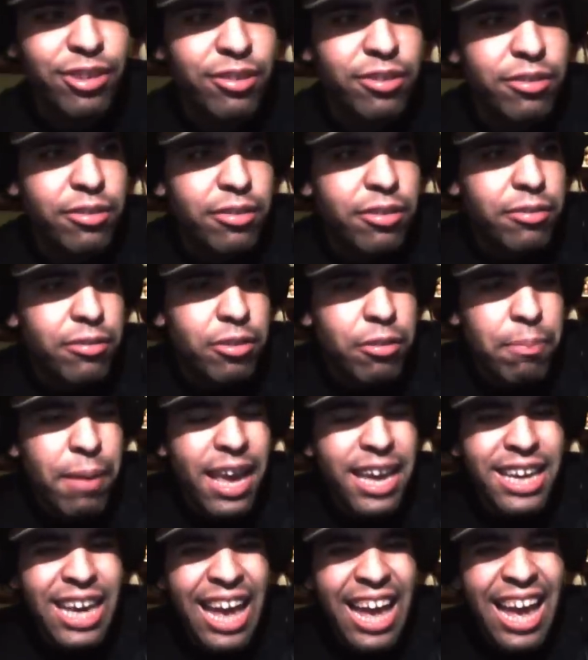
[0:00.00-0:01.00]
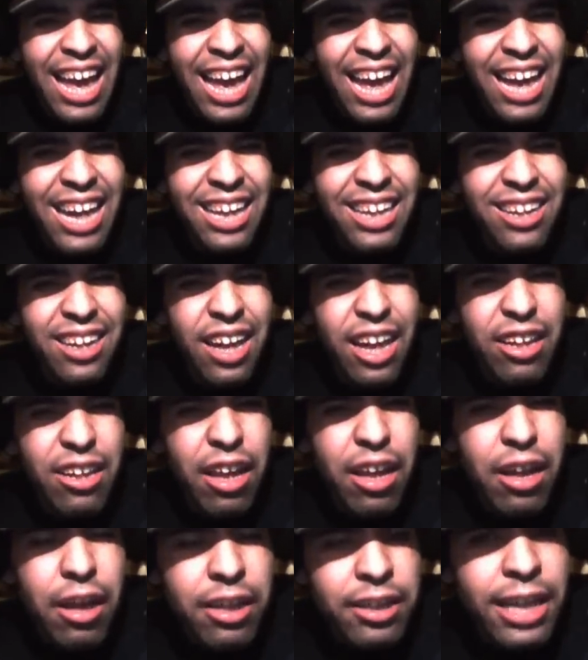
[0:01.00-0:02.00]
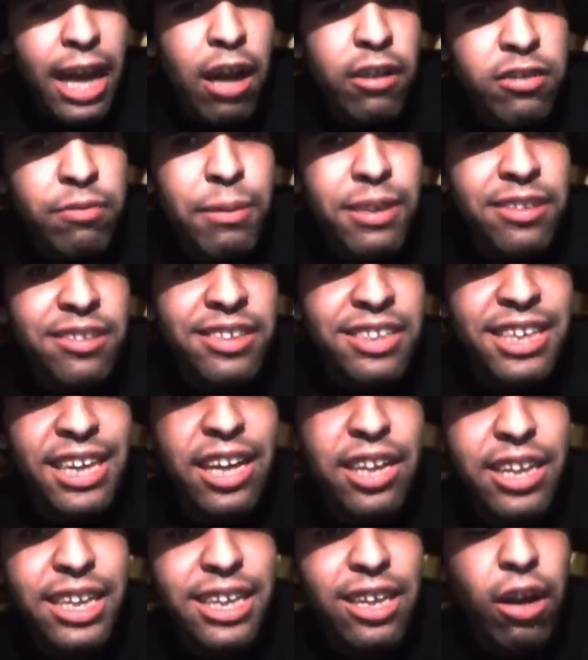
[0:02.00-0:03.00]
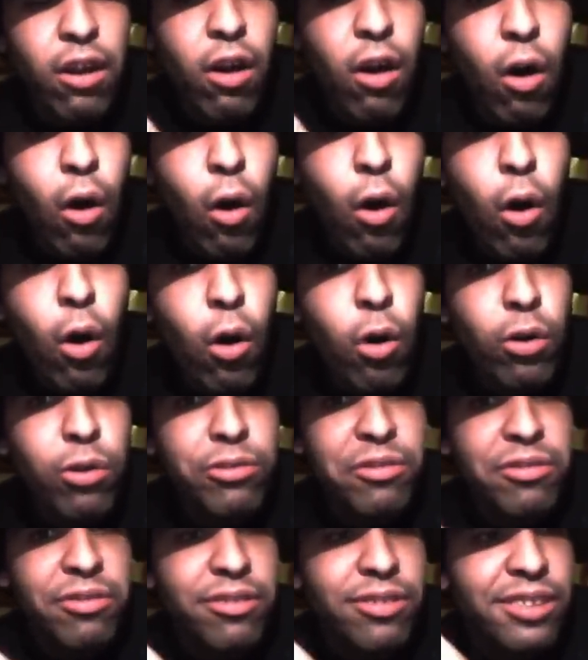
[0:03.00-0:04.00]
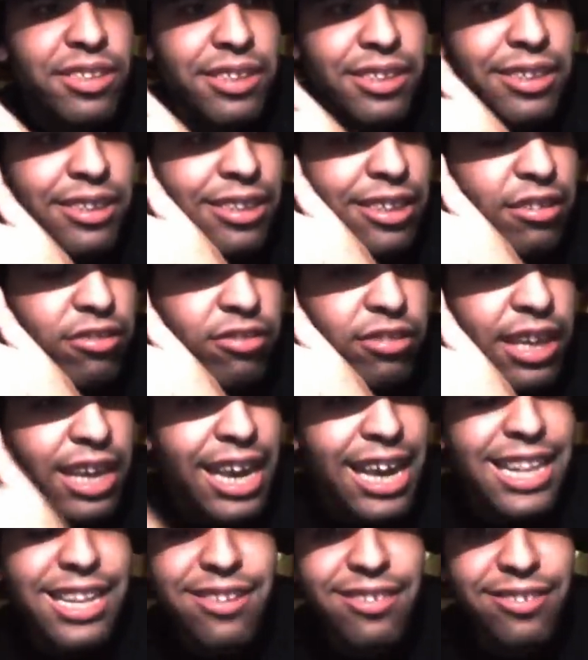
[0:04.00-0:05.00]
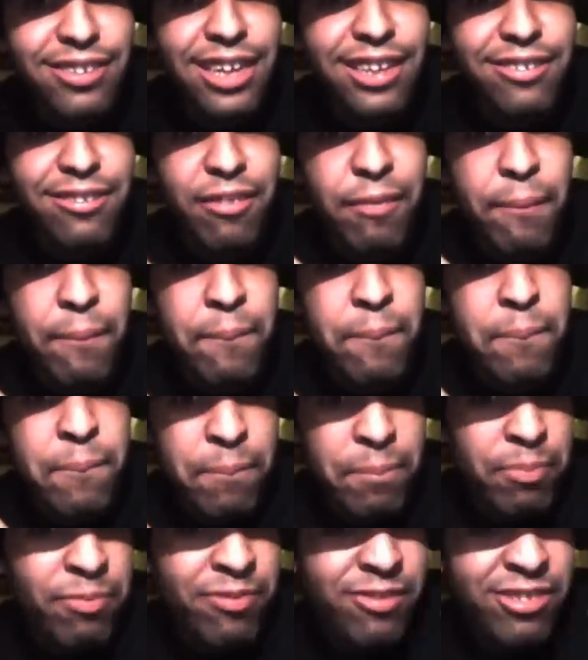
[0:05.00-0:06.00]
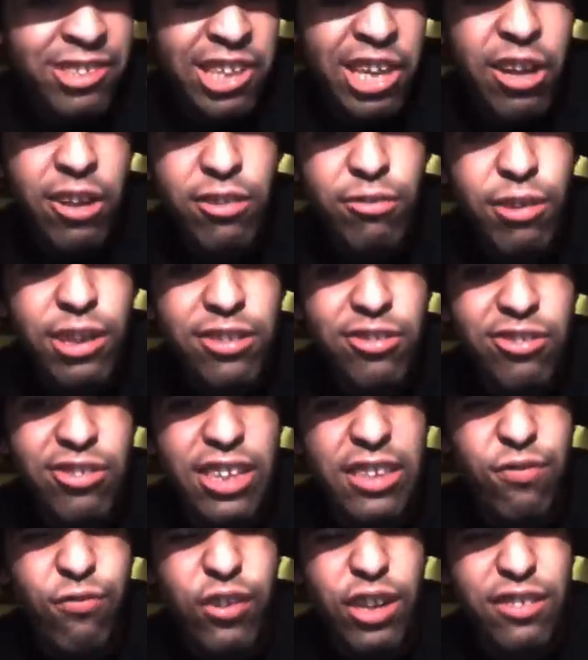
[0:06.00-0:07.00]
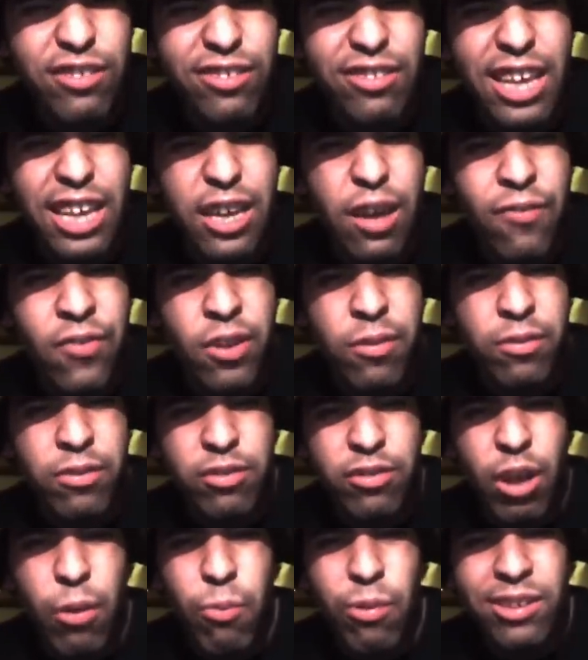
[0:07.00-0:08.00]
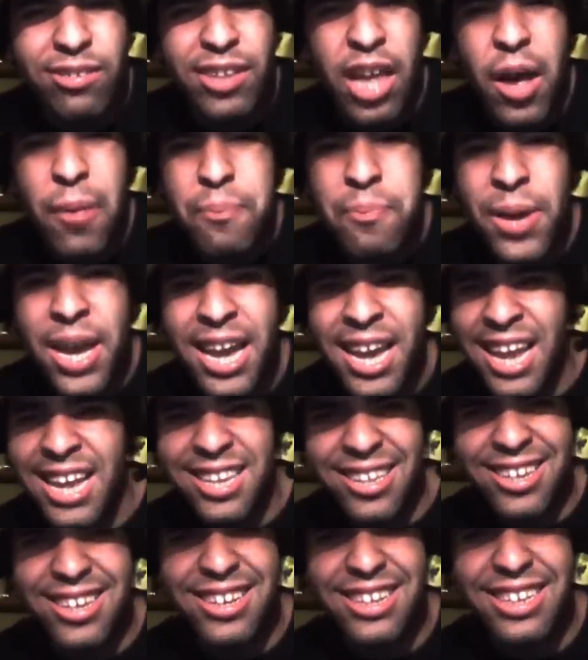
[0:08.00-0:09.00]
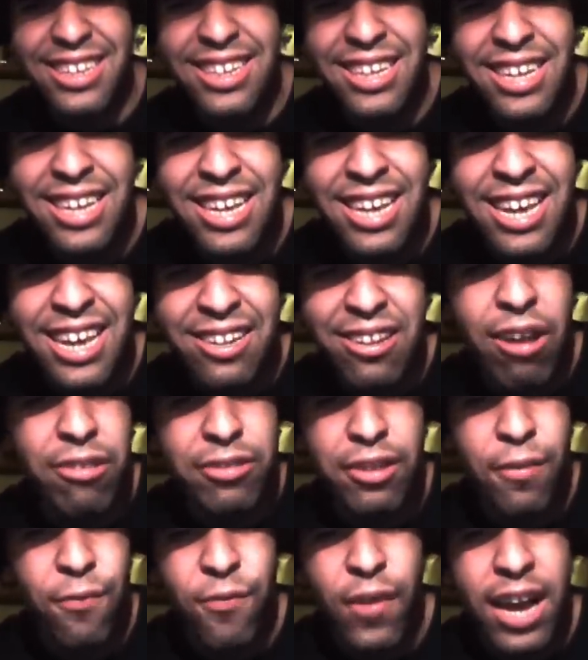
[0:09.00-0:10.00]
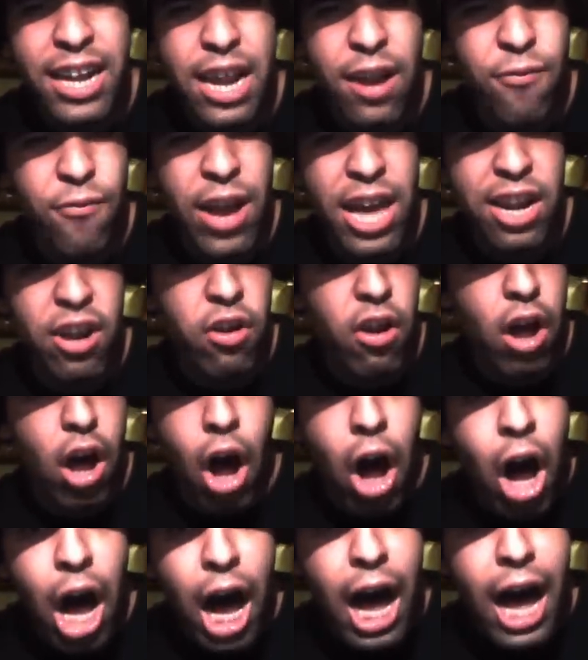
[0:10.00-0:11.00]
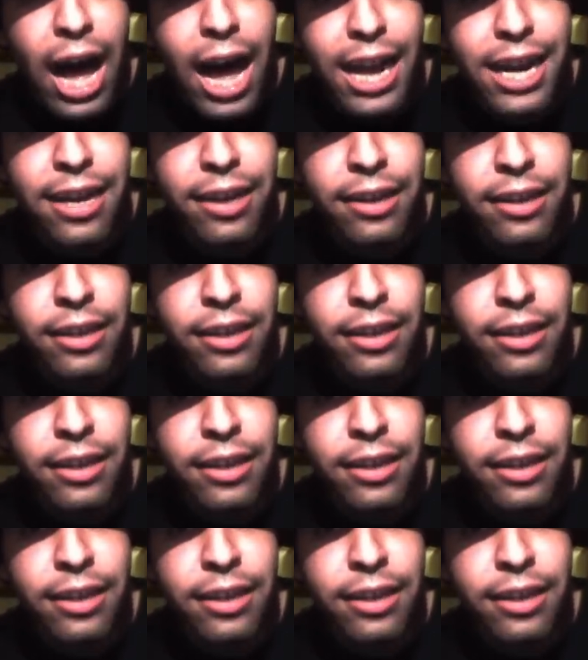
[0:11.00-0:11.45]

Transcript: to, to make an announcement killing all these innocent children just for the sake of a, someone's opinion? Don't you find it rather odd?